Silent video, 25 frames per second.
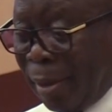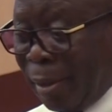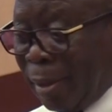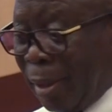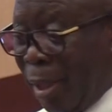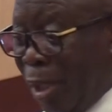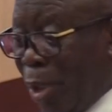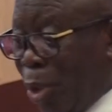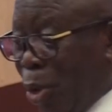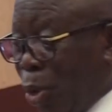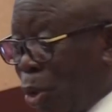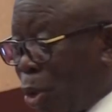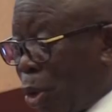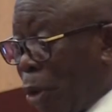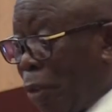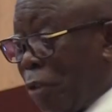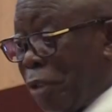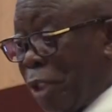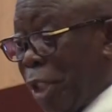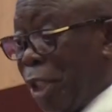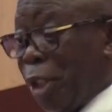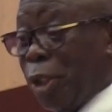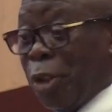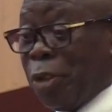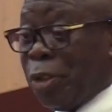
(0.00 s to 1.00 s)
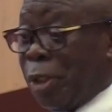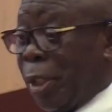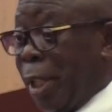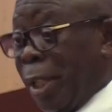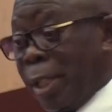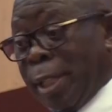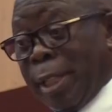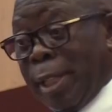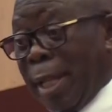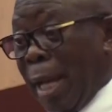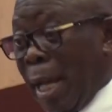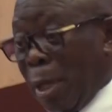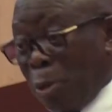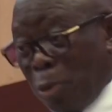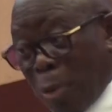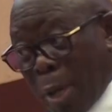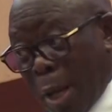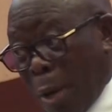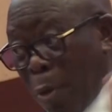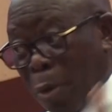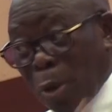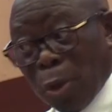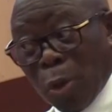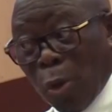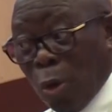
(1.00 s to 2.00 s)
issues of change of seat. That's what
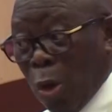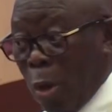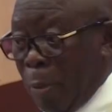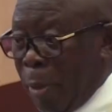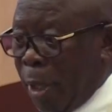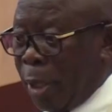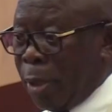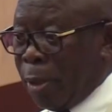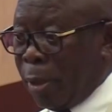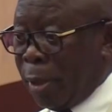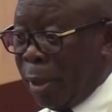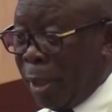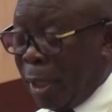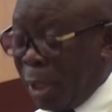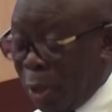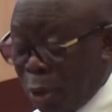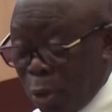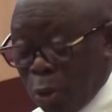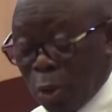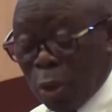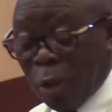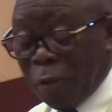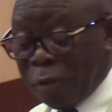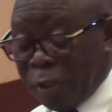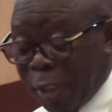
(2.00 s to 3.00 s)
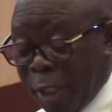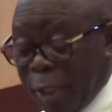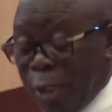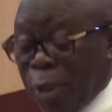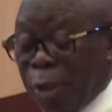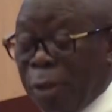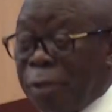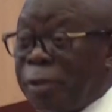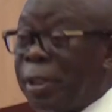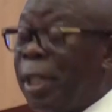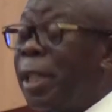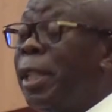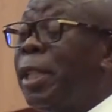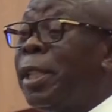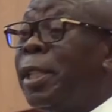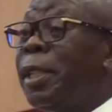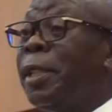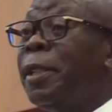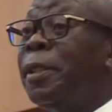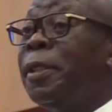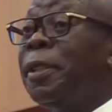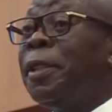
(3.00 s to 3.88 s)
I want to comment on. Issues of change of seat